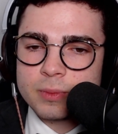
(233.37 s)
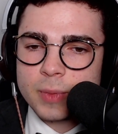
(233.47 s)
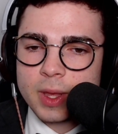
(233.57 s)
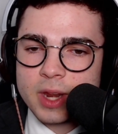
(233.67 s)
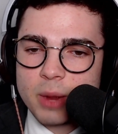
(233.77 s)

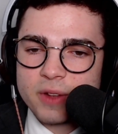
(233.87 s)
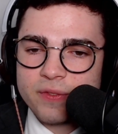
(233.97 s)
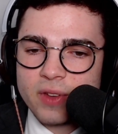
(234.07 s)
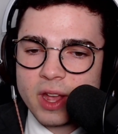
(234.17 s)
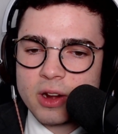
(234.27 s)
And now Ric
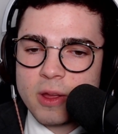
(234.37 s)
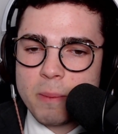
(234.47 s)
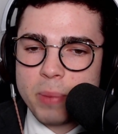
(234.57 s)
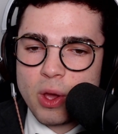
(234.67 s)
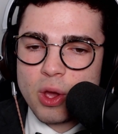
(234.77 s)
Flair,
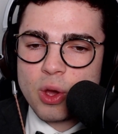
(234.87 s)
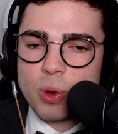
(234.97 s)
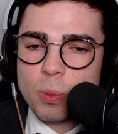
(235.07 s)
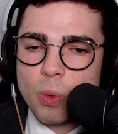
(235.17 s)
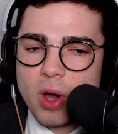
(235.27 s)

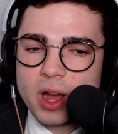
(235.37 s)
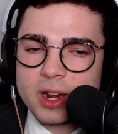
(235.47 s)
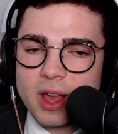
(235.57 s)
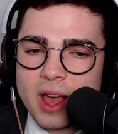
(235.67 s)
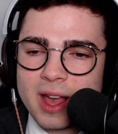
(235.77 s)
boom, what
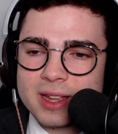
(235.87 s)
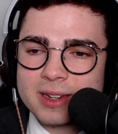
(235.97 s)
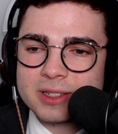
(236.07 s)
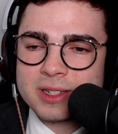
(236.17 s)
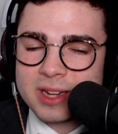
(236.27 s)
a
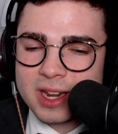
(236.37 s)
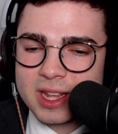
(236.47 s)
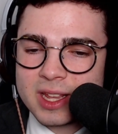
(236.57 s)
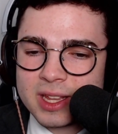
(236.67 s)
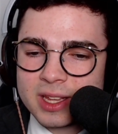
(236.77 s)

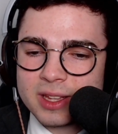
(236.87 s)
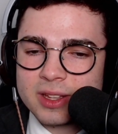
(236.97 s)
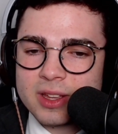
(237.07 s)
knee